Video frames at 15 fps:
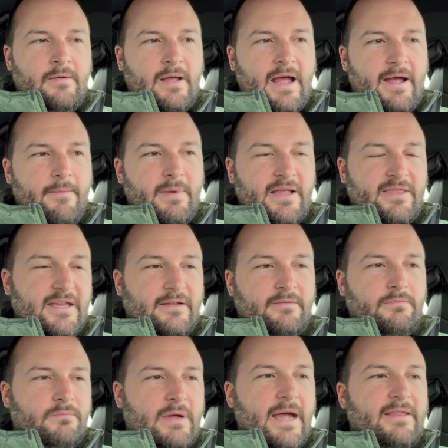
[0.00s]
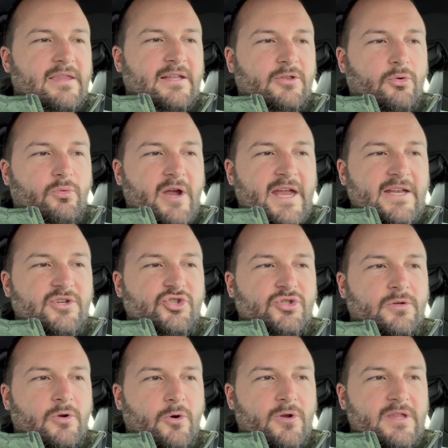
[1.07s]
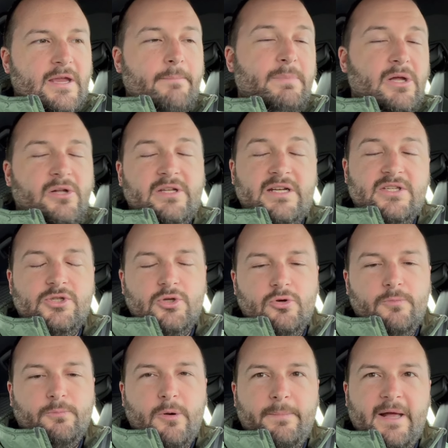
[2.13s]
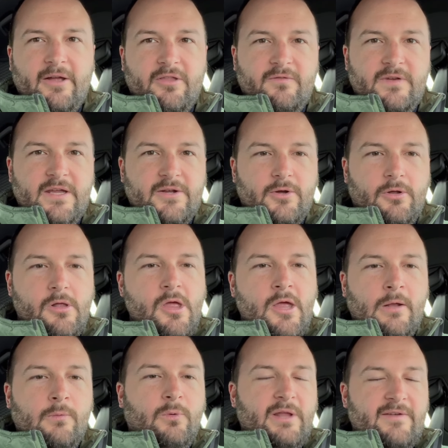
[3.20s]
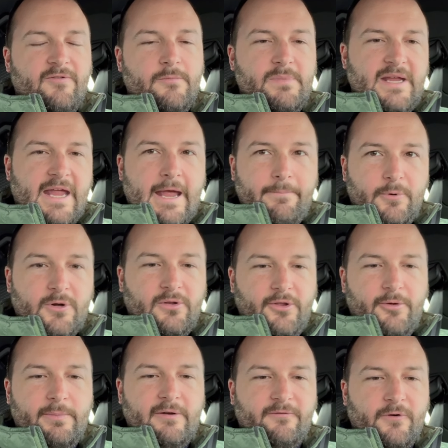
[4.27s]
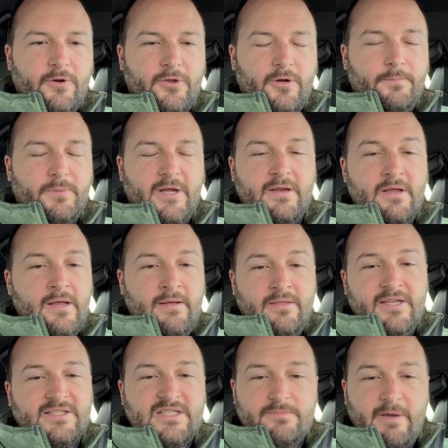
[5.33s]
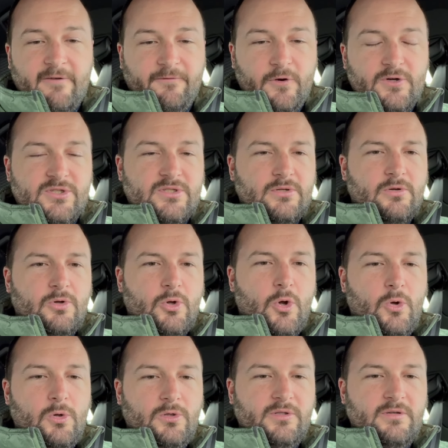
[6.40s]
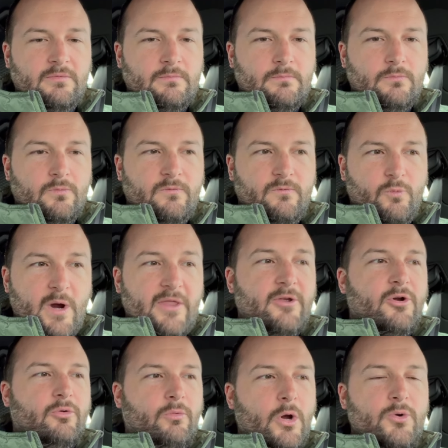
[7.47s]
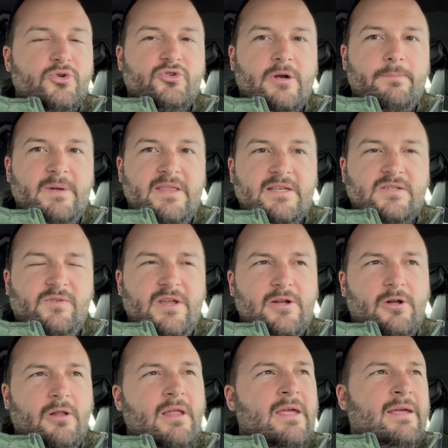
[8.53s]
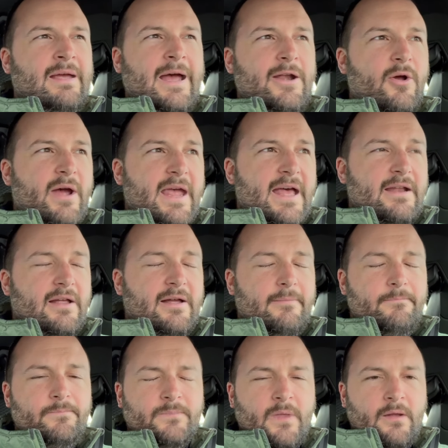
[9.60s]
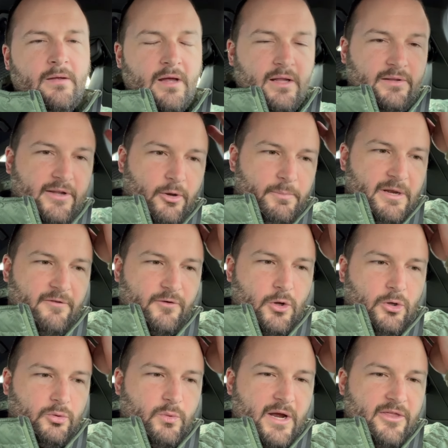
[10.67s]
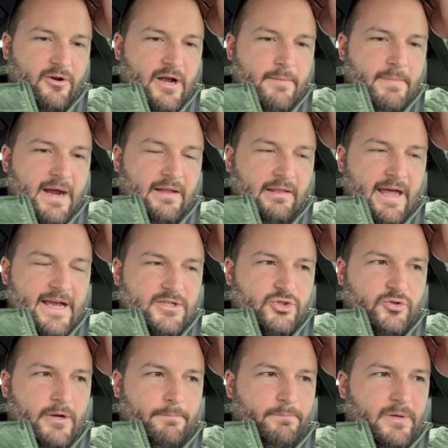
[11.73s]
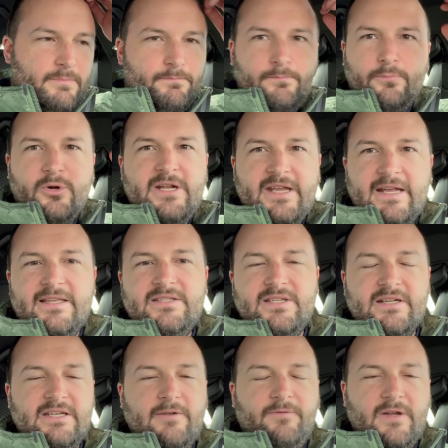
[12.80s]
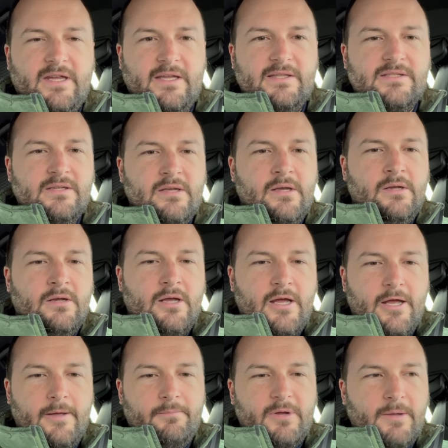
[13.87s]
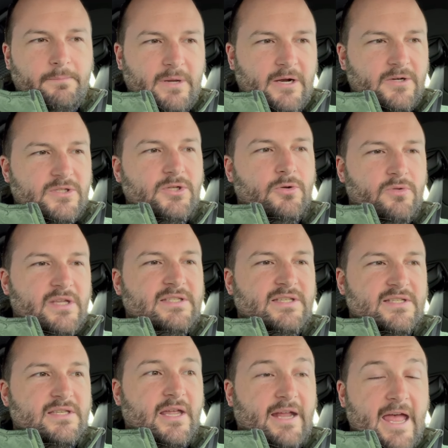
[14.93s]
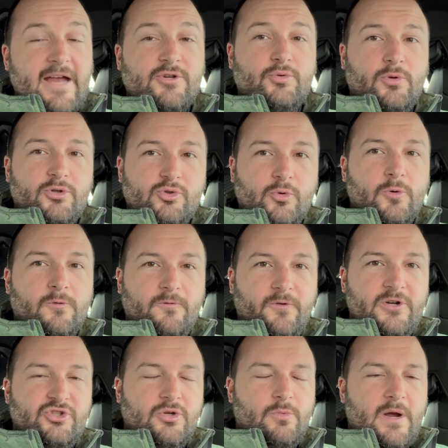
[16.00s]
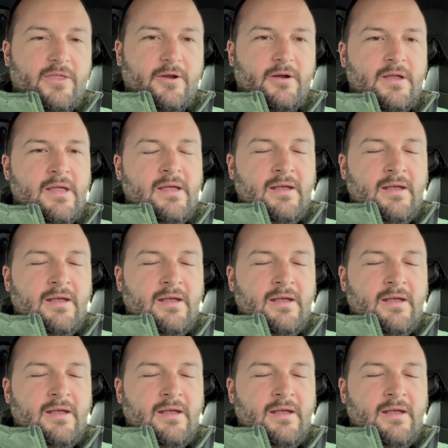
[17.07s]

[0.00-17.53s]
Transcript: Um, I think I think the range or the ability to propel the vehicle will even be hampered a little bit further. But this is my first cold weather road trip in this vehicle. I know I had um, a little bit of cold weather on my last trip, but pretty insignificant um, compared to this is like actual true frigid weather.